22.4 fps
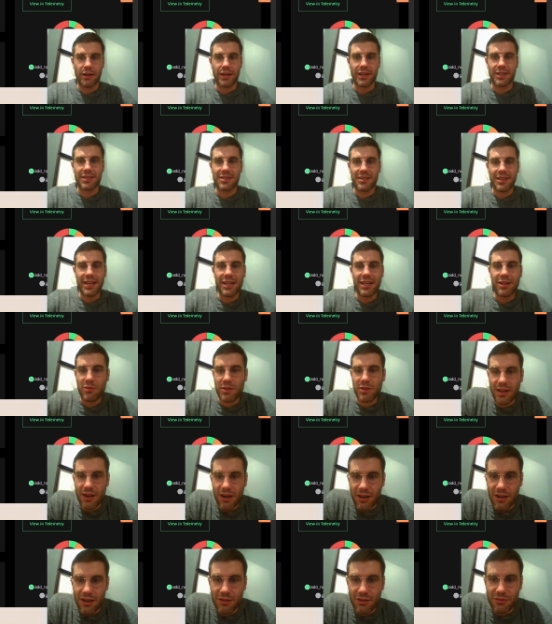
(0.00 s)
Today we
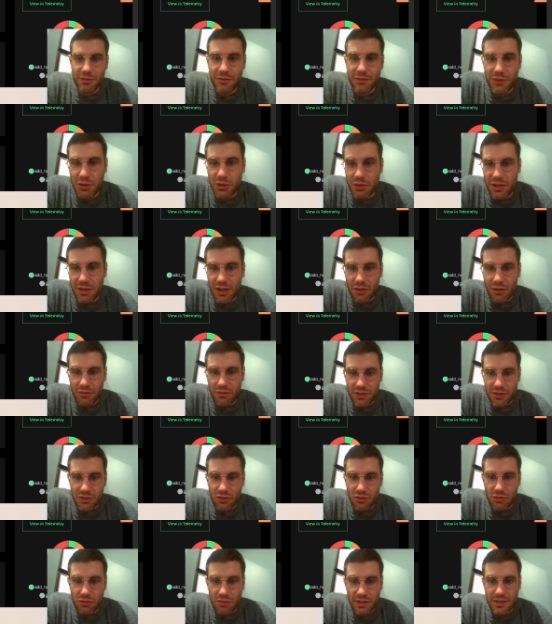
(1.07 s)
are reviewing over
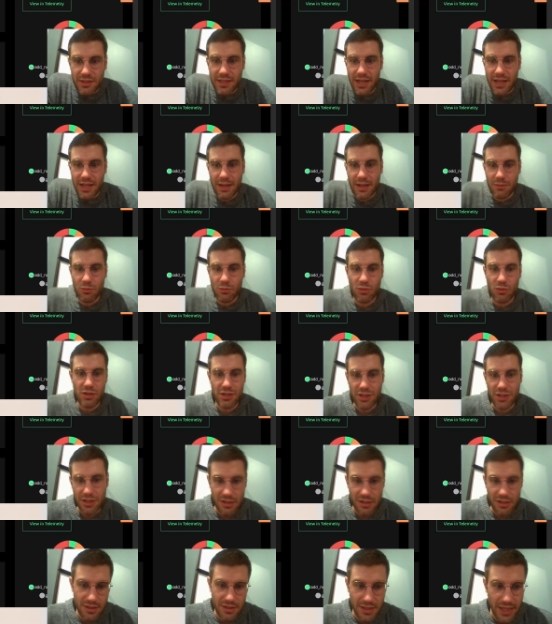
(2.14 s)
Tool Runtime, which
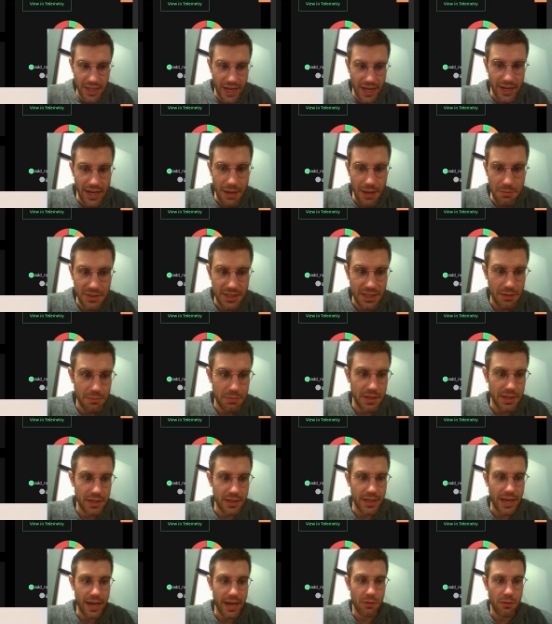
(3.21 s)
is an
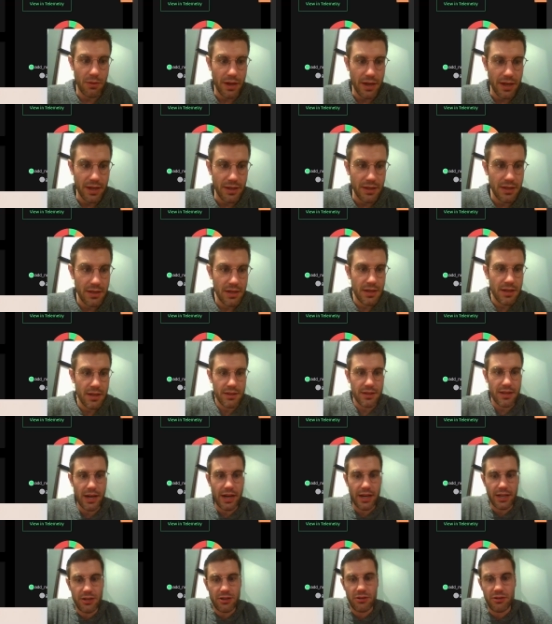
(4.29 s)
MCP gateway
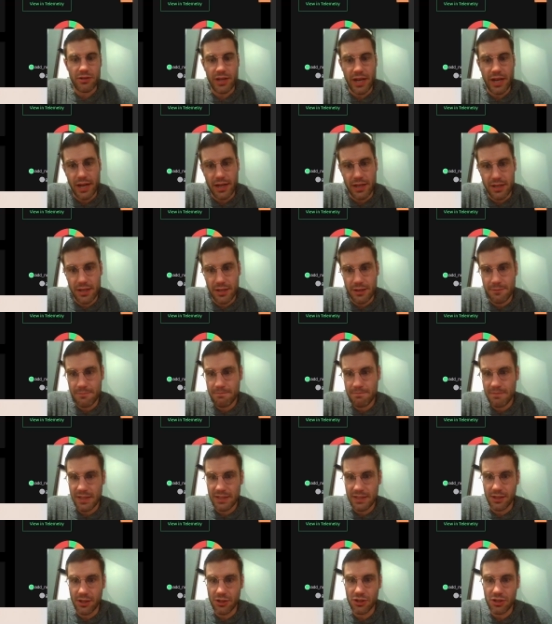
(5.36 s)
that I created.
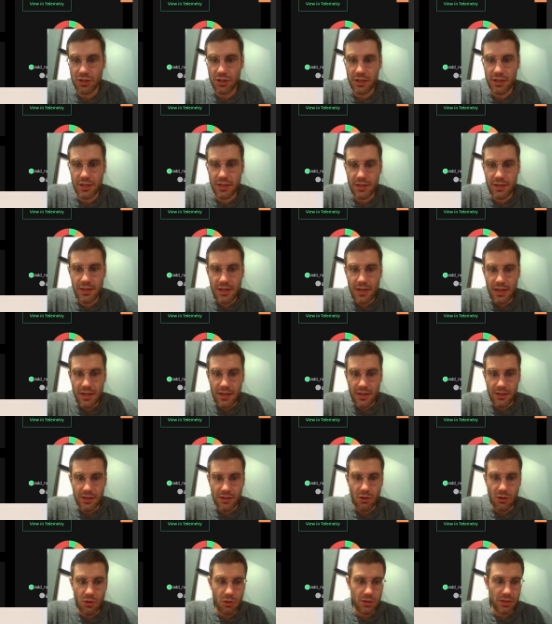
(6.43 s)
Essentially, the
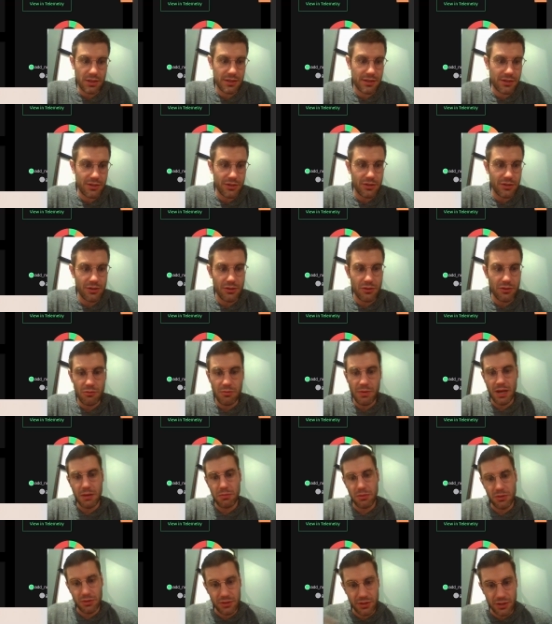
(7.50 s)
goal is to be
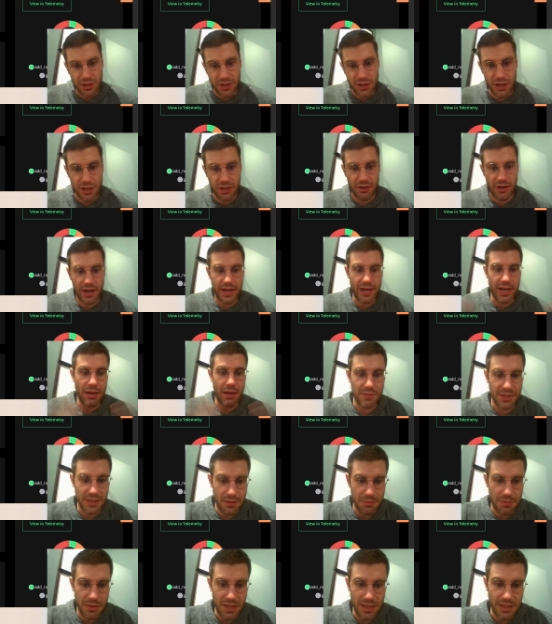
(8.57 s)
able to curate
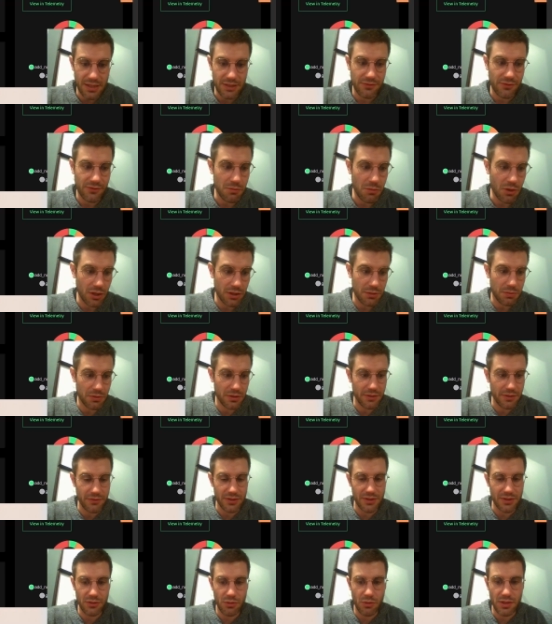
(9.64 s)
MCPs from multiple
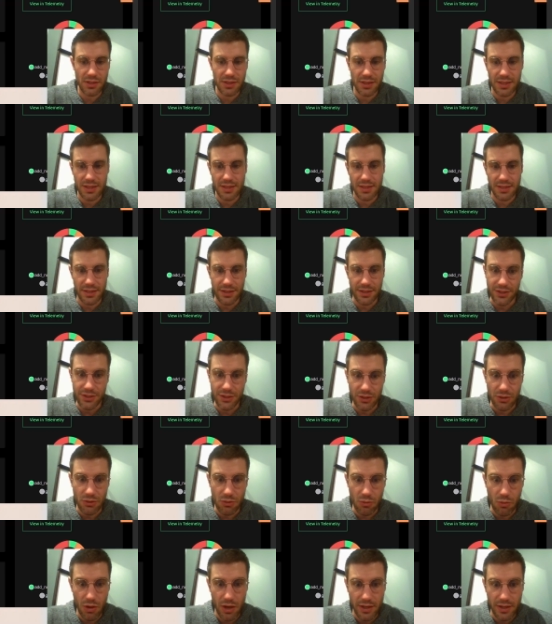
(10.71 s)
different sources
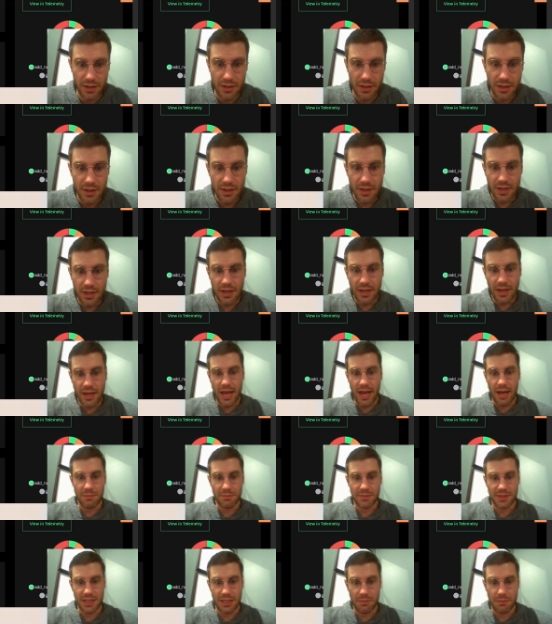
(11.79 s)
into one
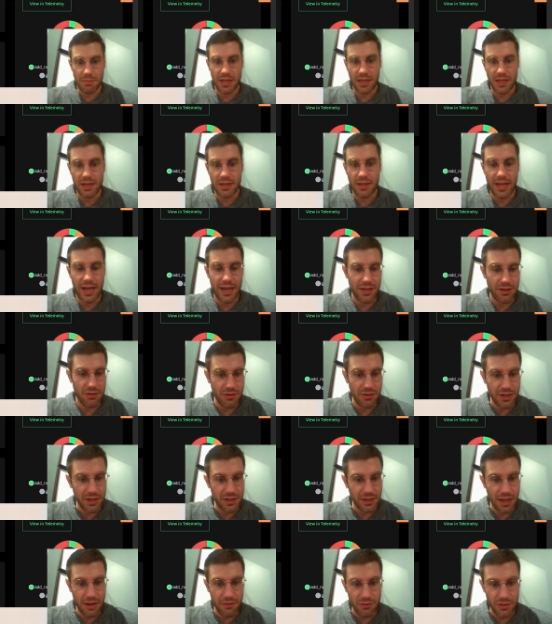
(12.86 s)
MCP that you
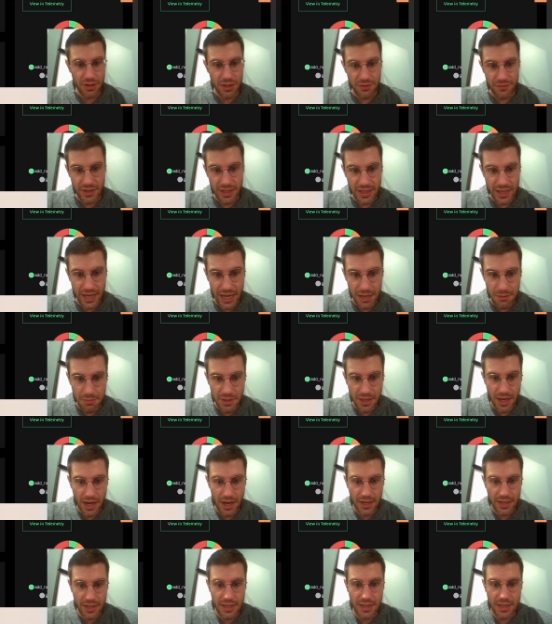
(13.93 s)
can leverage via
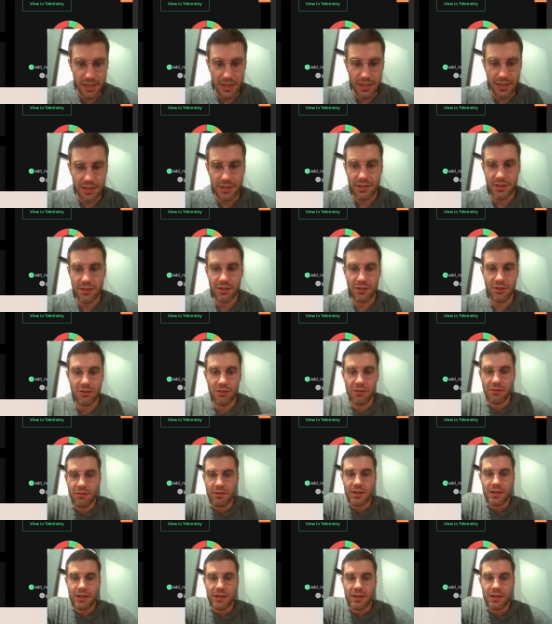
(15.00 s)
API key to